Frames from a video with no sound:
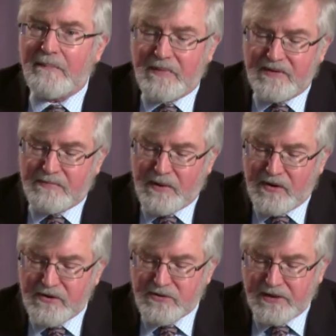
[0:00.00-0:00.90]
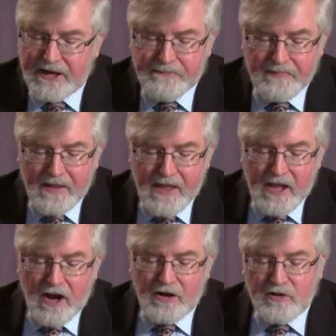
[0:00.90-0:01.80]
something spiritually.
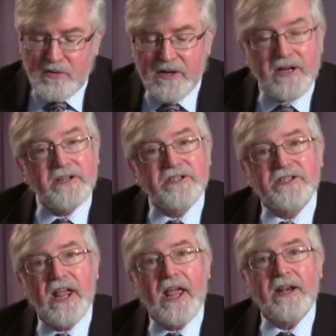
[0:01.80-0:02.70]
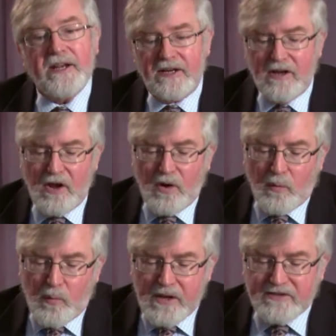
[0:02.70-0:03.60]
A good understanding,
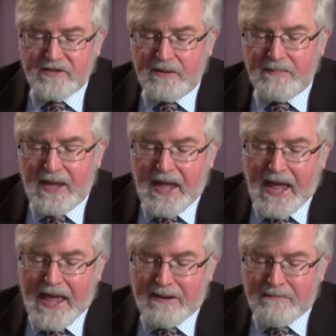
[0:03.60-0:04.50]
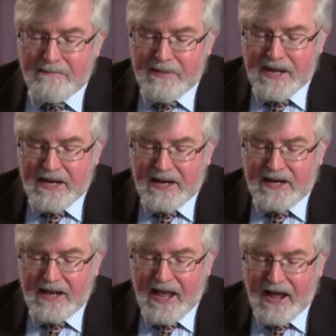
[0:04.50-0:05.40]
wisdom, and
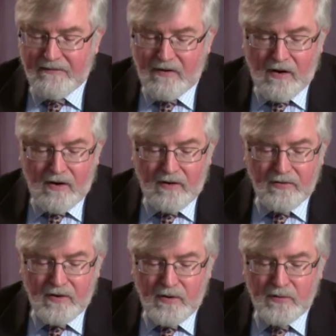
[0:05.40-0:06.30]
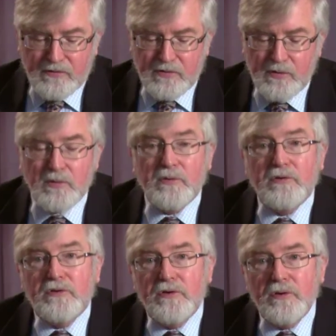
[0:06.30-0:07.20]
meaning have all those who
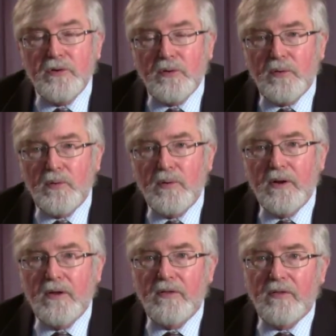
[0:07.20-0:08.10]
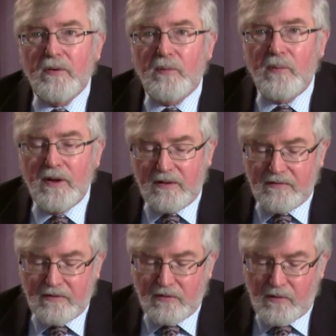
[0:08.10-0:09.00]
do the will
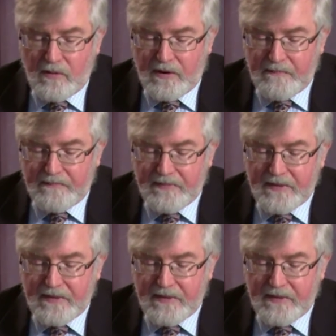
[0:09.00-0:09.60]
of the Lord.